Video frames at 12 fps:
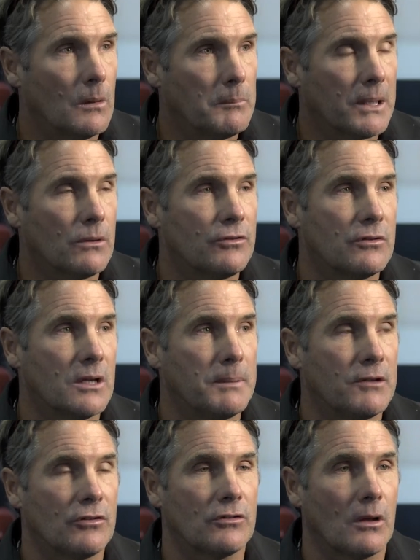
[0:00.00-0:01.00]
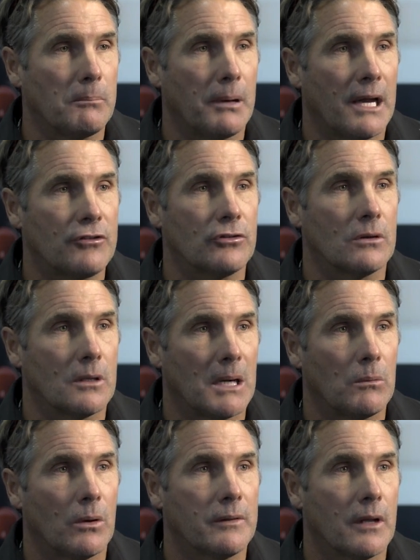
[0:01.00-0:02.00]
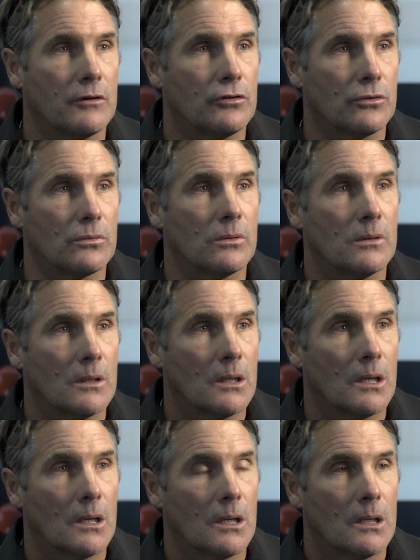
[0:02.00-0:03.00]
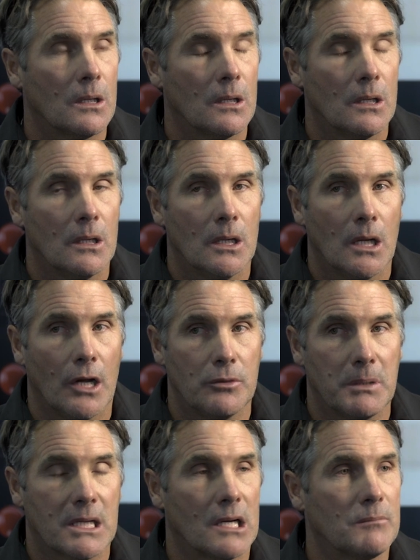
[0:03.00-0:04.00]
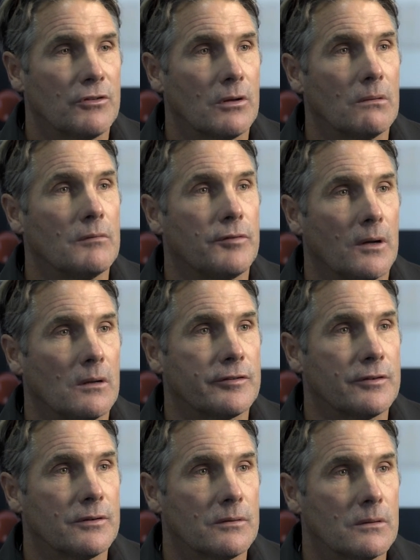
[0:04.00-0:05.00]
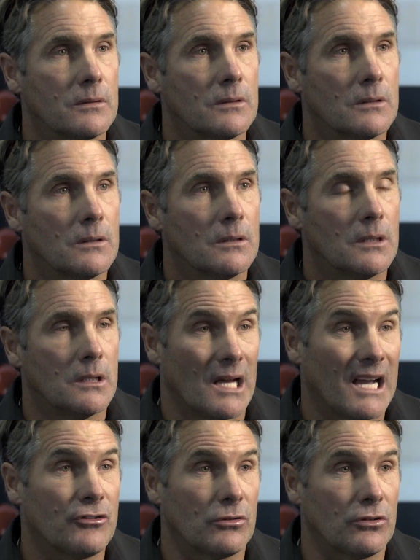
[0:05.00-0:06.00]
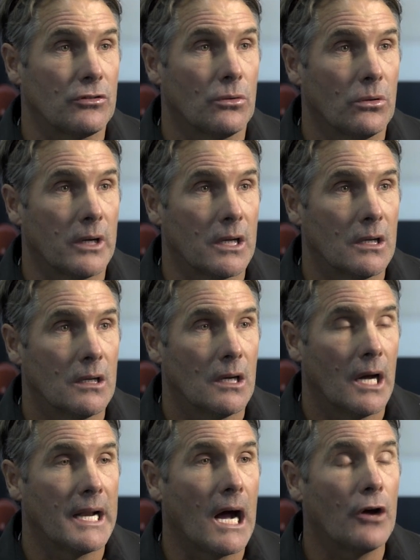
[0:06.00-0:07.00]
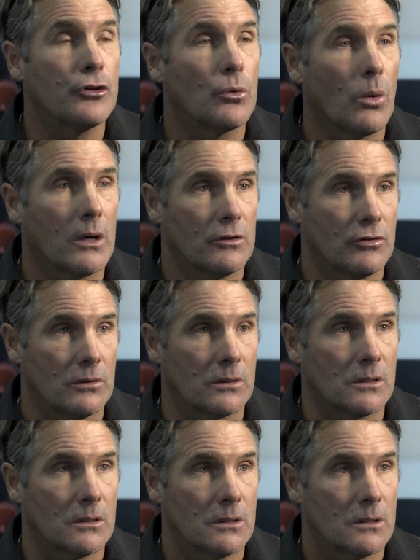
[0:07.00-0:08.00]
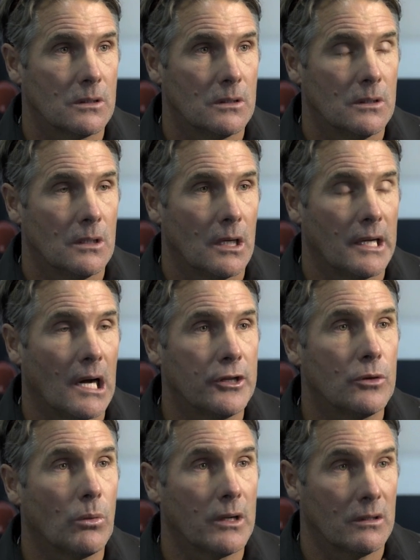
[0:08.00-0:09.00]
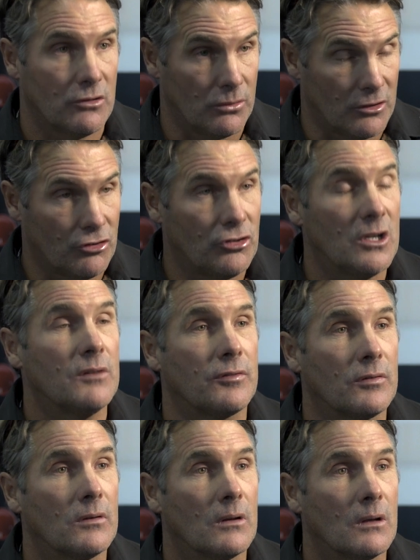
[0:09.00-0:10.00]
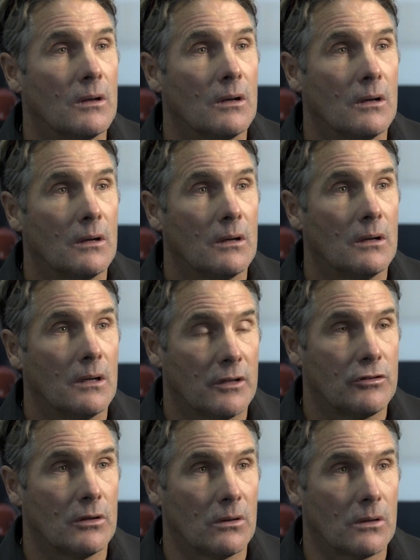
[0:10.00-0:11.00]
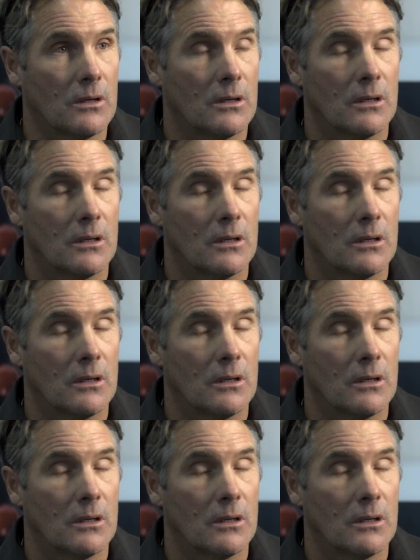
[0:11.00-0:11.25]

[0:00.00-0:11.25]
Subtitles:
Because DPs are so passionate about what they do, and you become so involved in the actual story and how you want it to look, and how you want it to achieve it to look.